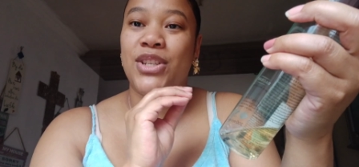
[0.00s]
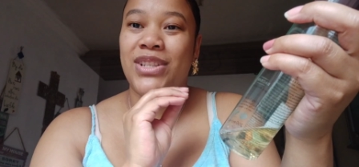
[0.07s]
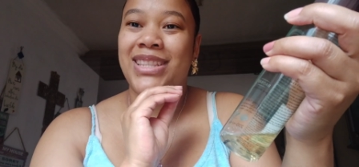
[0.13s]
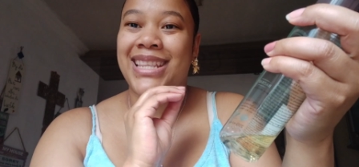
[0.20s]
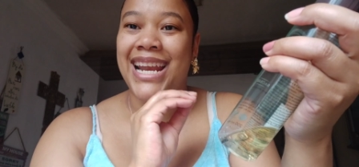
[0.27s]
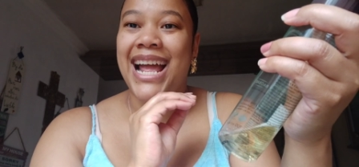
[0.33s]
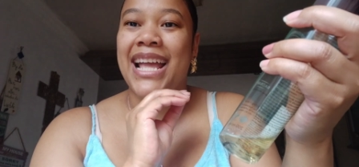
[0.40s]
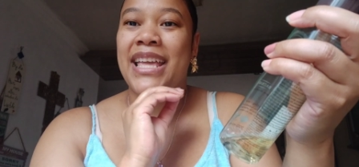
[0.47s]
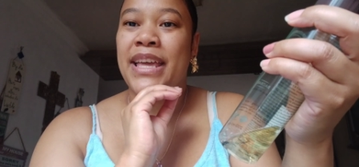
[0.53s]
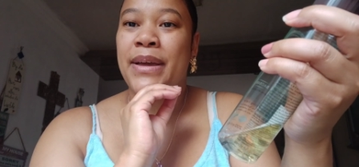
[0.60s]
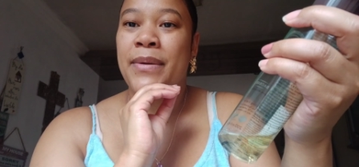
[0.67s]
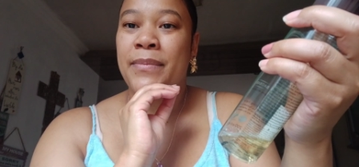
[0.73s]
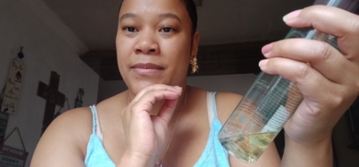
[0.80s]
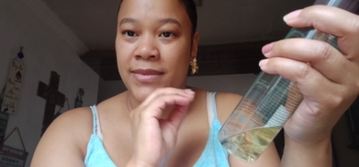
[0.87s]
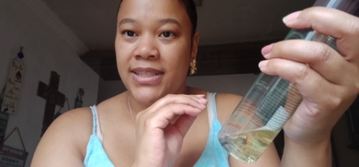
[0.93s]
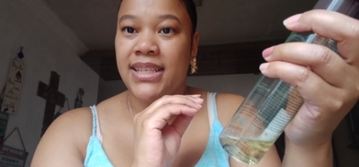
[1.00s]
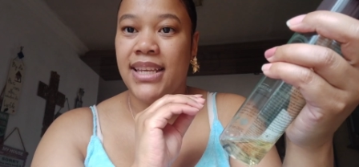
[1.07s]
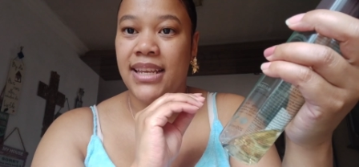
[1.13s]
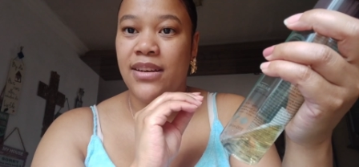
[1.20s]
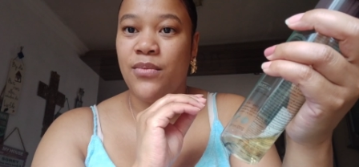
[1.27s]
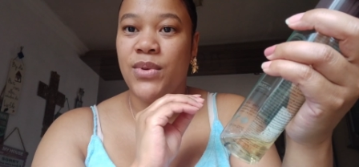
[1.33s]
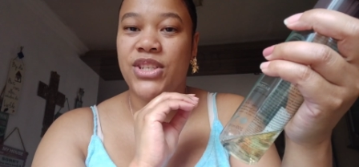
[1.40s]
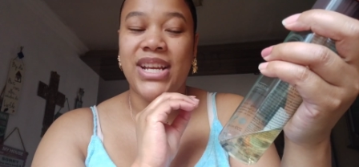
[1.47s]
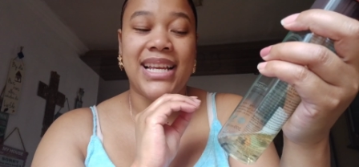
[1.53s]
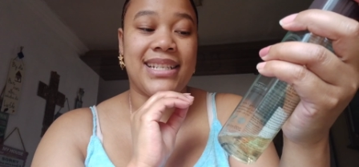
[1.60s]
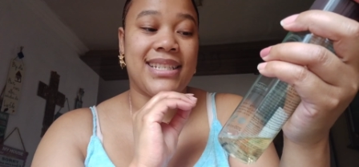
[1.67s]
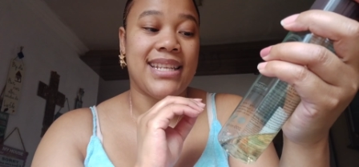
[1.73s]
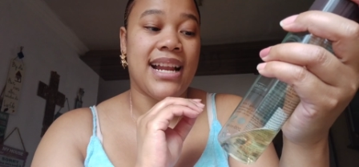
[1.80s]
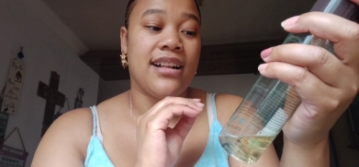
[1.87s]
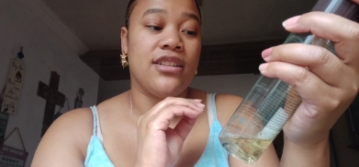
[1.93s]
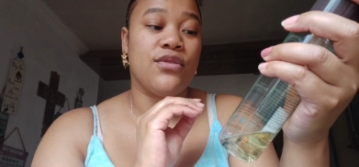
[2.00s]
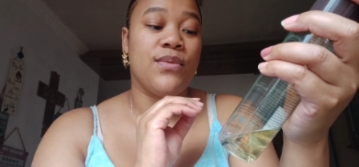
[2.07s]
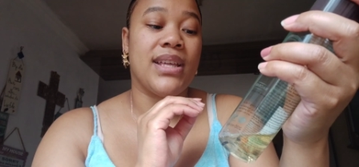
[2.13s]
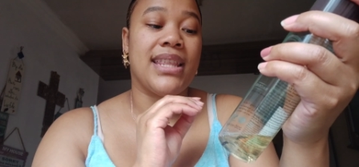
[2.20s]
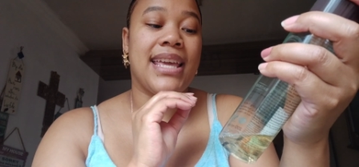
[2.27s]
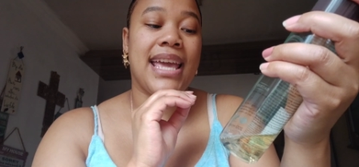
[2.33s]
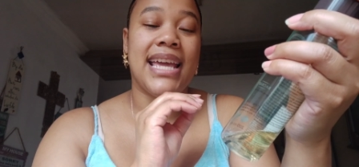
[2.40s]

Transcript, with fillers: dry skin which i struggled with